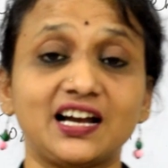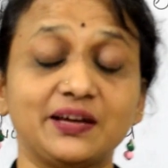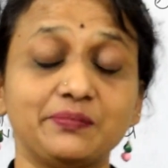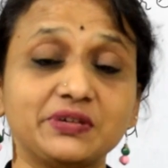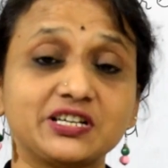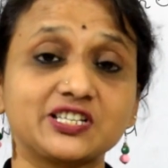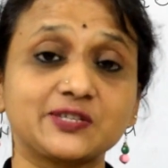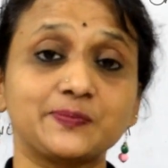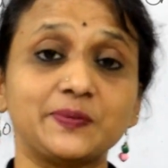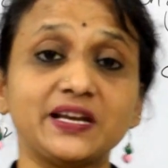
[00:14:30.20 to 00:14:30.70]
I'm
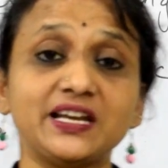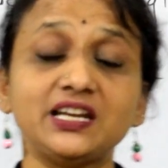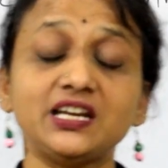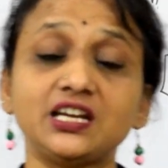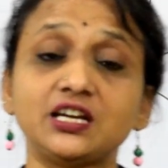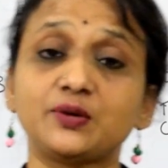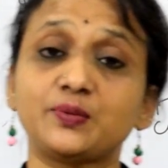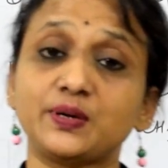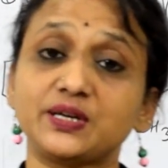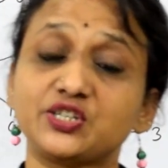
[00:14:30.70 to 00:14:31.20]

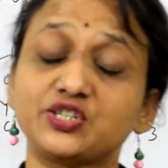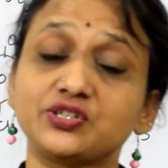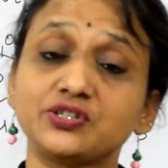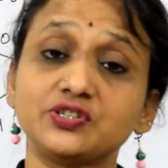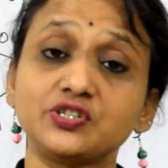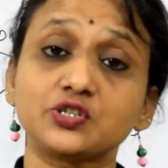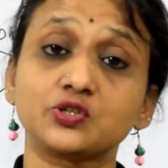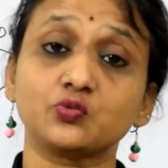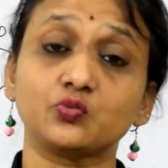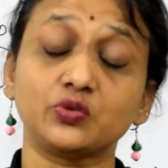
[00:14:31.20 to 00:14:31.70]
explaining
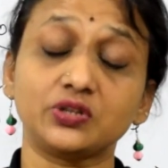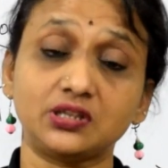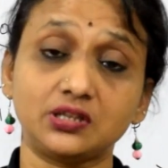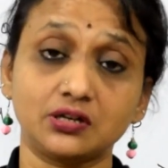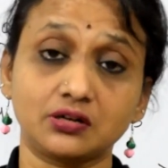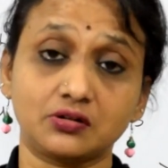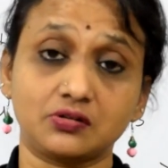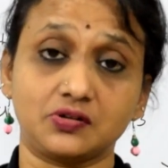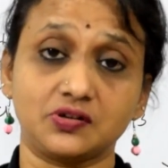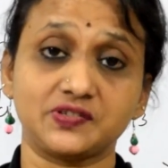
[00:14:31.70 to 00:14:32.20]
questions with
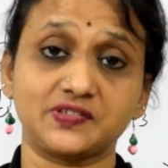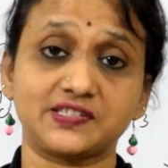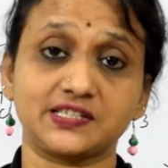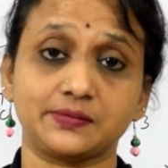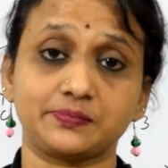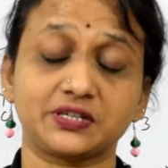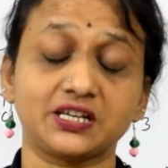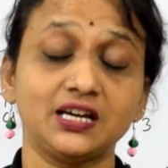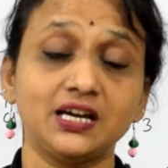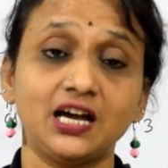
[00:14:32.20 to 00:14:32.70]
the
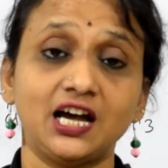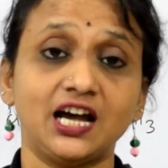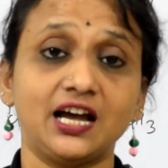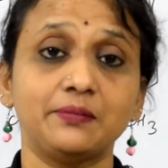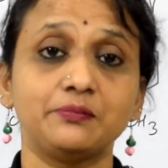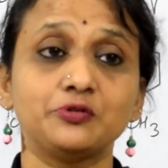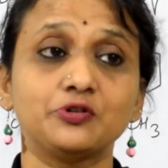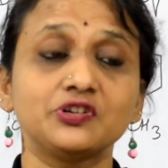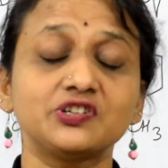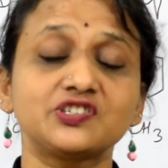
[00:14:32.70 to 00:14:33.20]
concept.
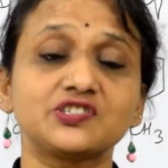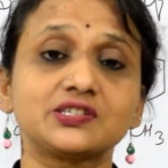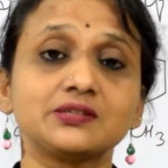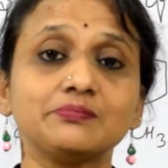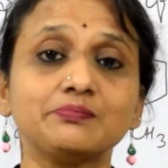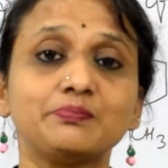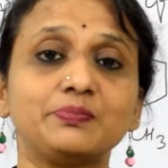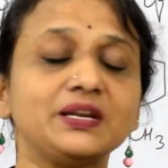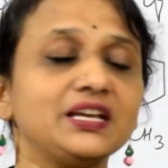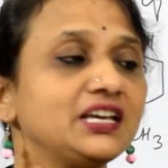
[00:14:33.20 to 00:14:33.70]
I'm not
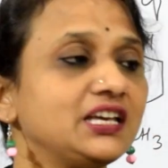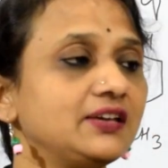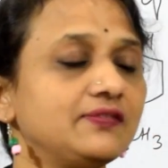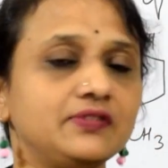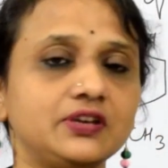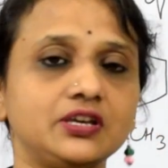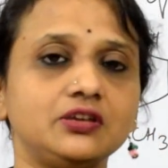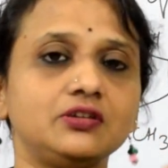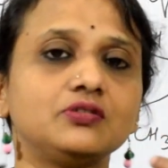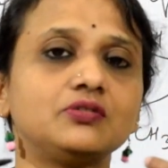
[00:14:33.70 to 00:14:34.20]
simply
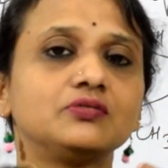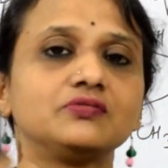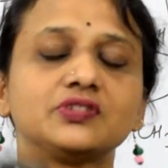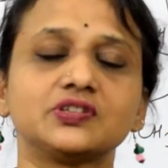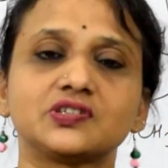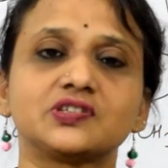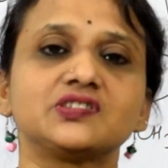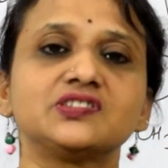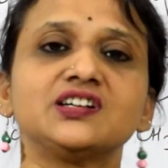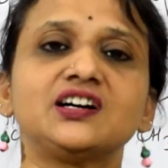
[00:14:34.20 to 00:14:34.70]
giving you
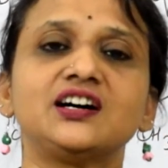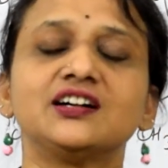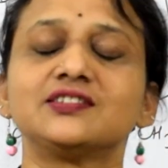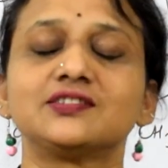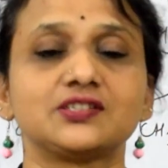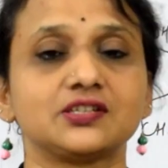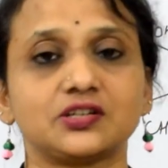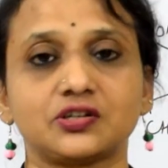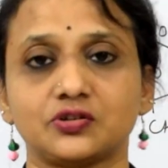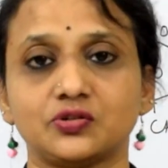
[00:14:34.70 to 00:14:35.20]
this is the
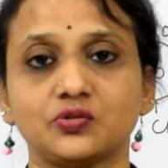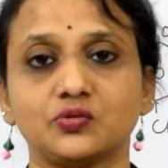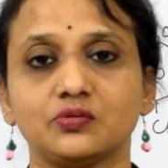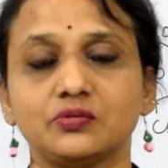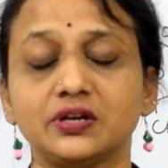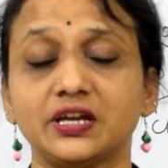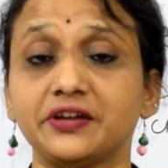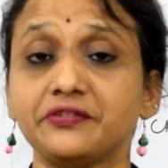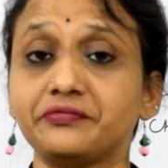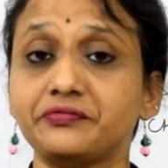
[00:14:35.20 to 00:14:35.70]
answer.
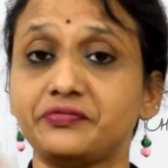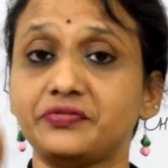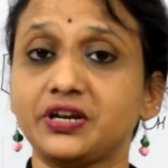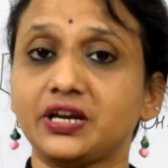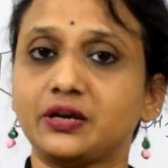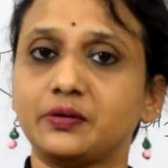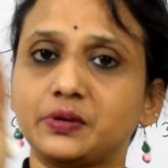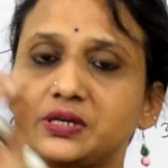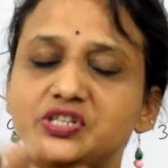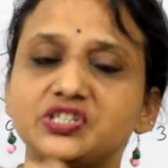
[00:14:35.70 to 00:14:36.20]
No, every
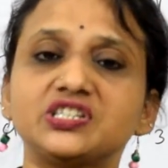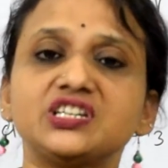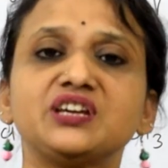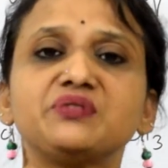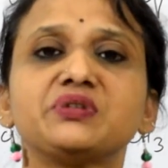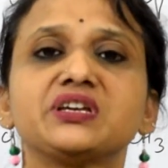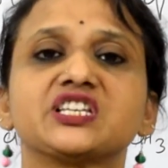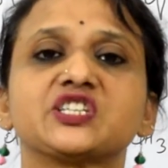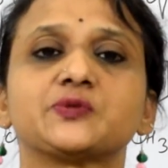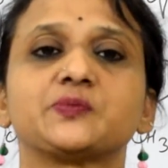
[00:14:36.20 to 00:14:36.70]
question
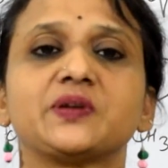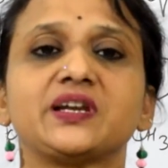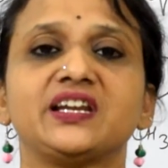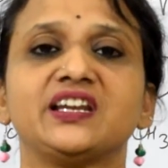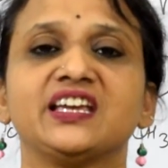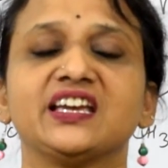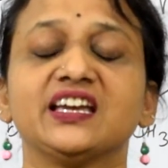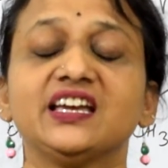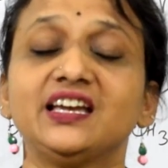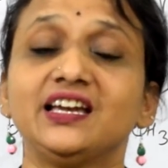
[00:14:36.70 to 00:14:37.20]
I'm
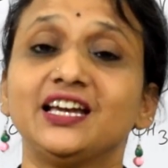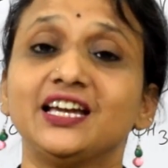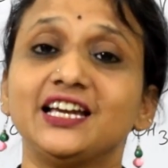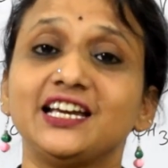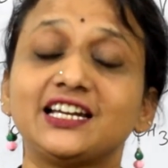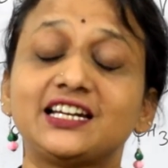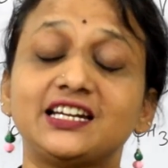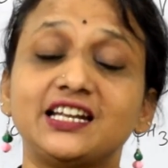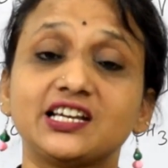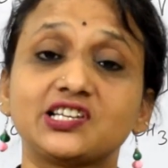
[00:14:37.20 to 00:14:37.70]
explaining,
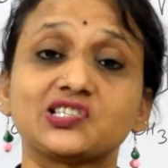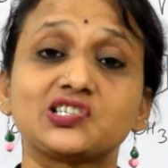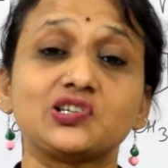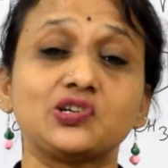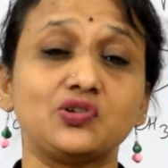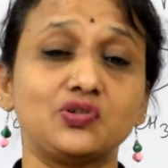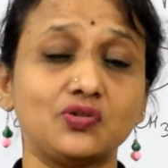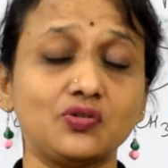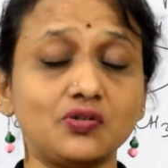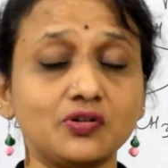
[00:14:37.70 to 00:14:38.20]
it takes a
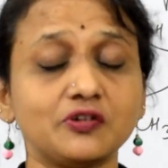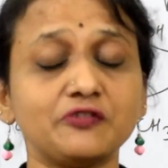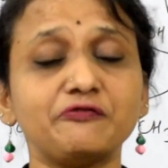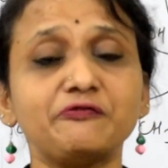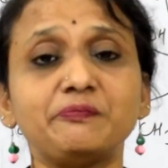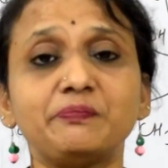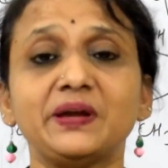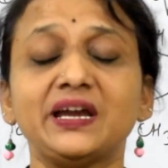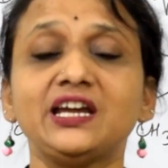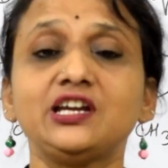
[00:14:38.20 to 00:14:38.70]
lot
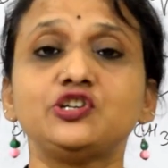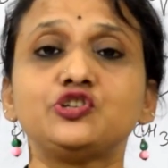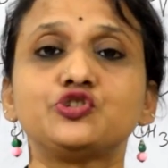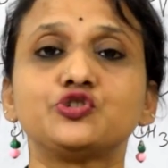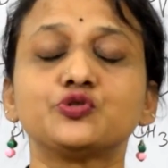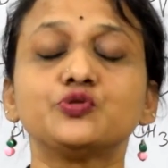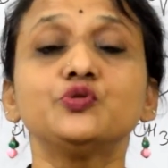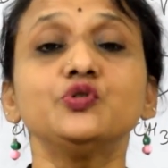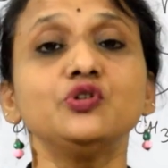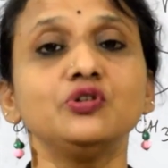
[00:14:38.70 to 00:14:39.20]
of pain
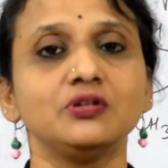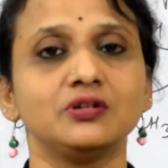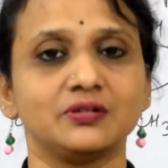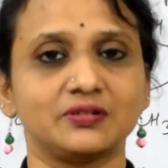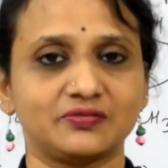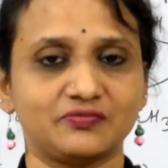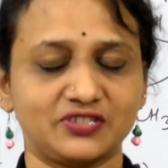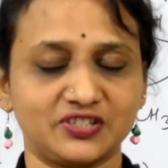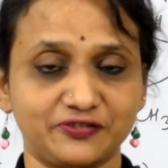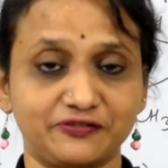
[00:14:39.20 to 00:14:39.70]
to
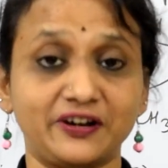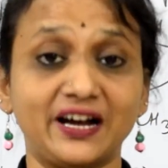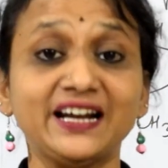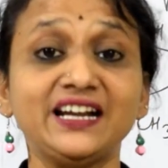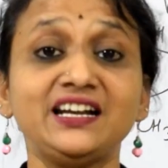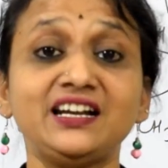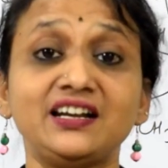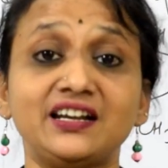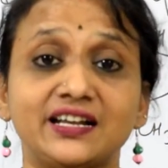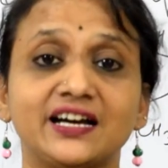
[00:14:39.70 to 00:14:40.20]

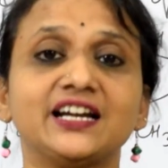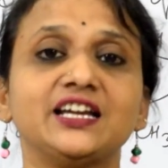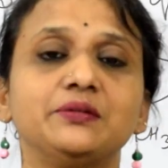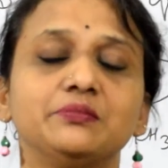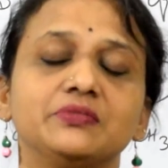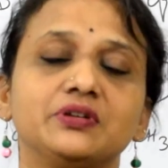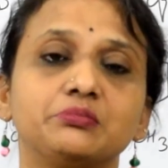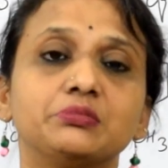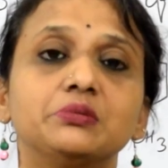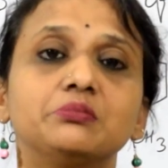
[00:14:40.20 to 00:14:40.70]
find
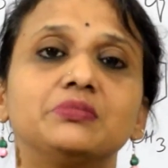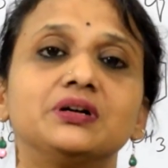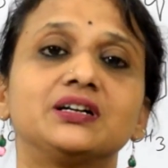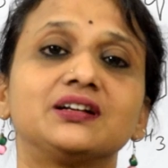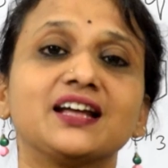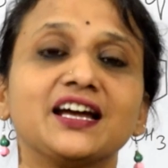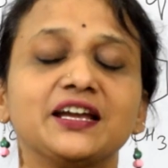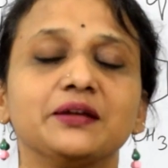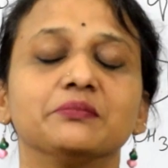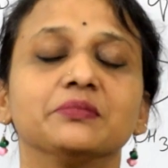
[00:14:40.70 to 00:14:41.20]
time. Remember,
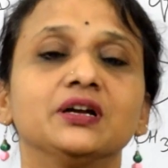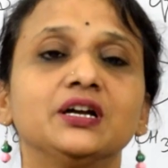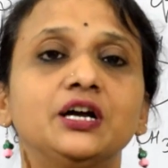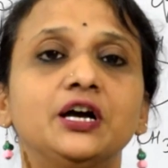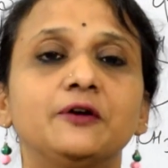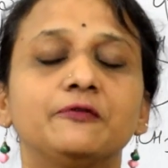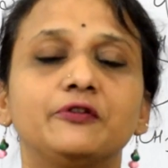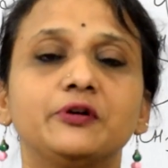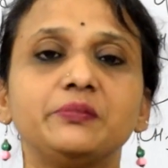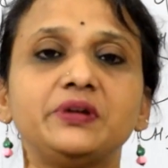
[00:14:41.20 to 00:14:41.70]
time
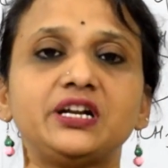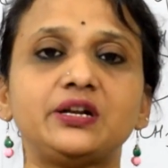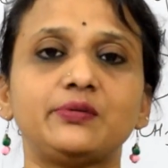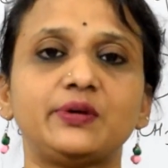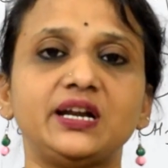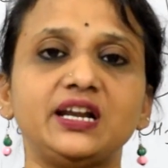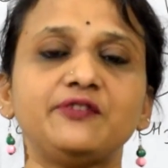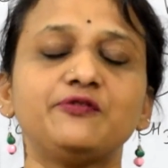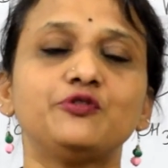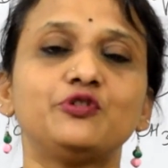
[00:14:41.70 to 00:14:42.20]
for me
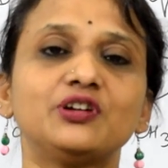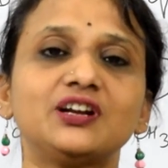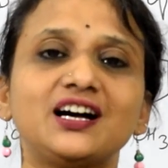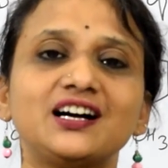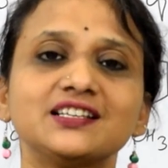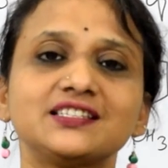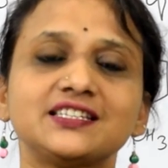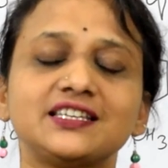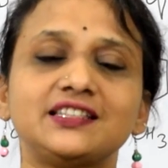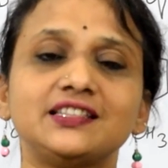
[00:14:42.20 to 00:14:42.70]
24
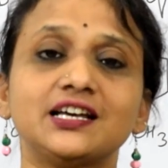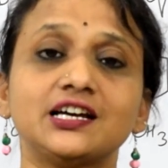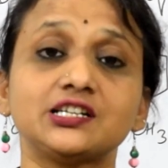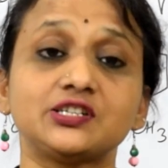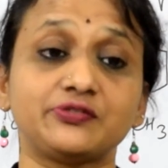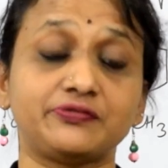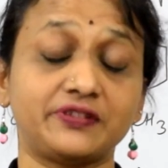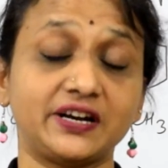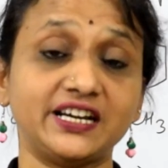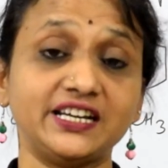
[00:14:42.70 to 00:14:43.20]
hours, in
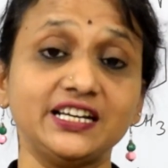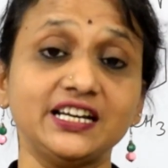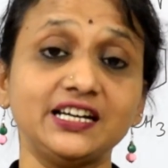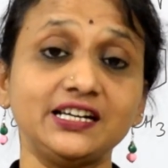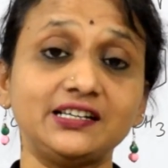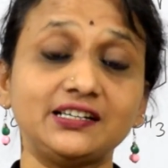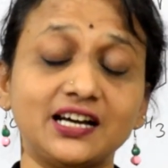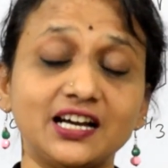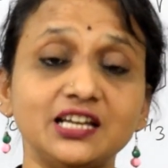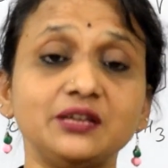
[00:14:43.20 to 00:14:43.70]
that
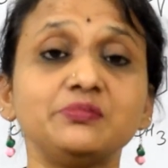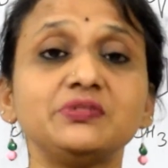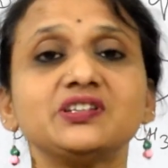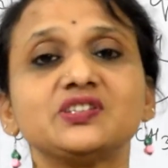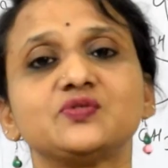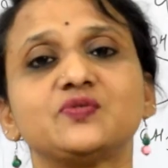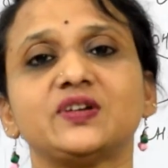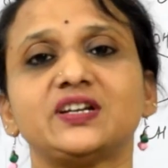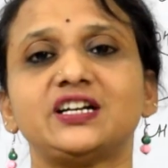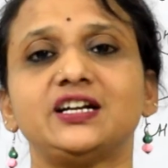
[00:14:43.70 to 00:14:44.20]
finding time
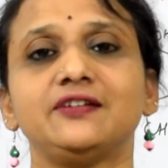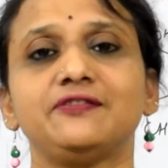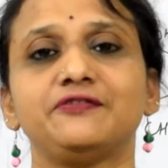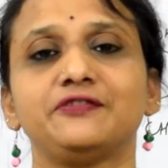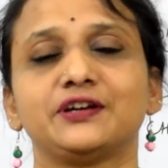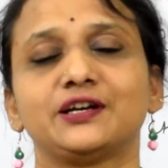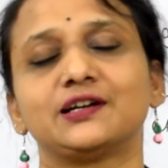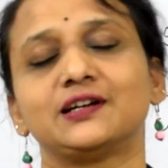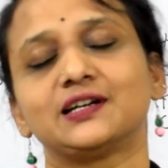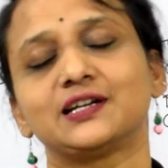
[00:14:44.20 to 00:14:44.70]
is very
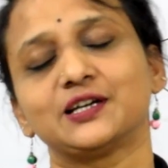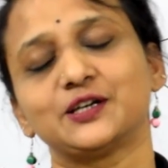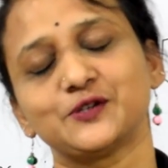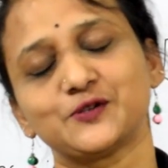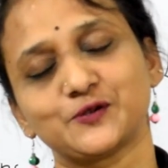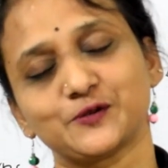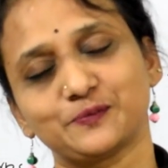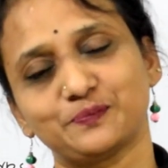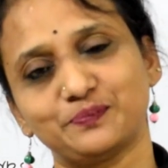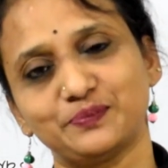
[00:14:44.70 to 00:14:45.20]
difficult.
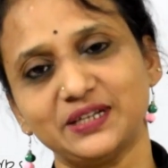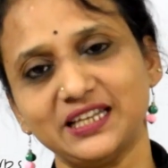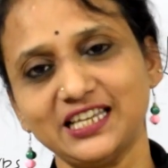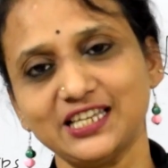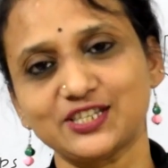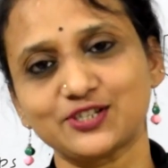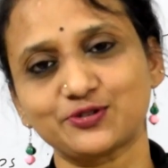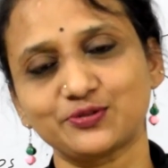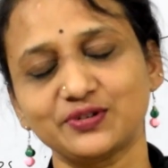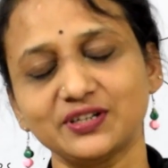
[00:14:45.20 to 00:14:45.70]
So
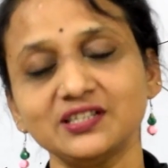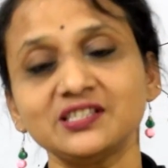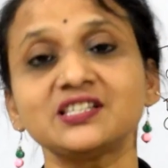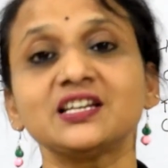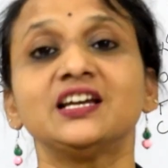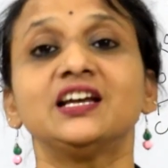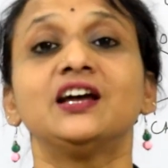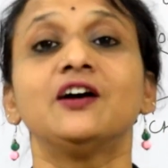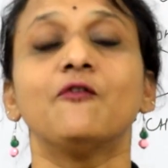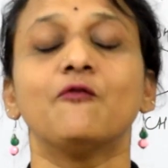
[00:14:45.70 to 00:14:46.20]
please
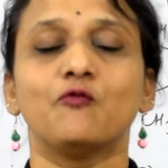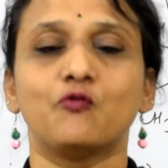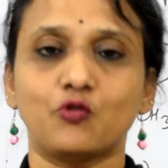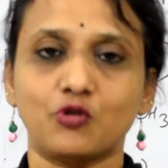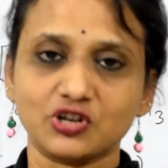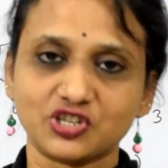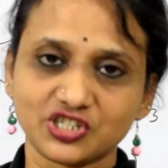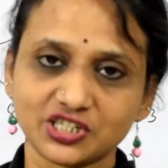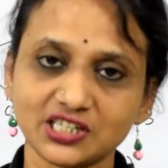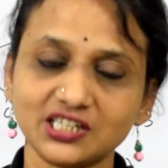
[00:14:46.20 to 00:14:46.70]
students,
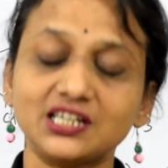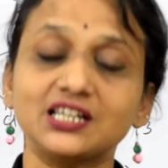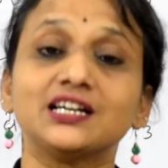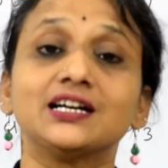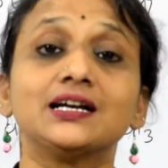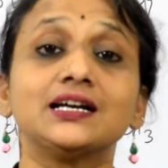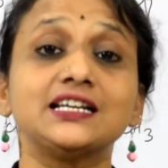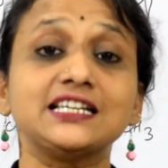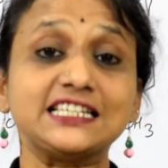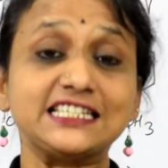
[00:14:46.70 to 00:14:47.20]
watch it,
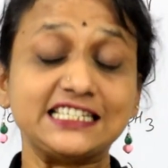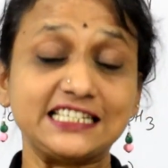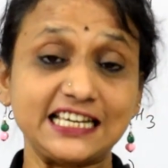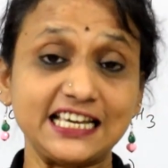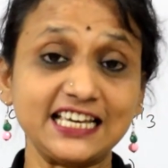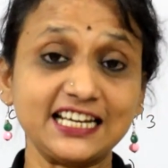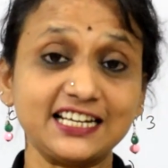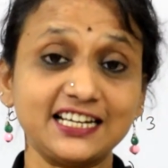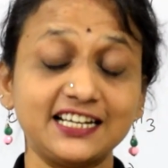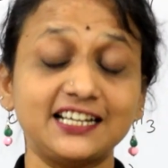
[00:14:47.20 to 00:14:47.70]

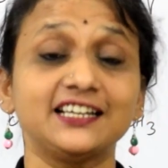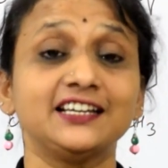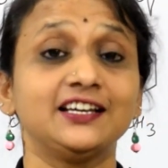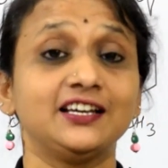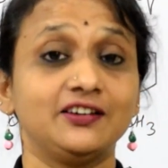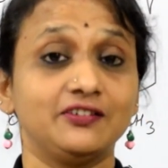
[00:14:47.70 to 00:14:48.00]
share it.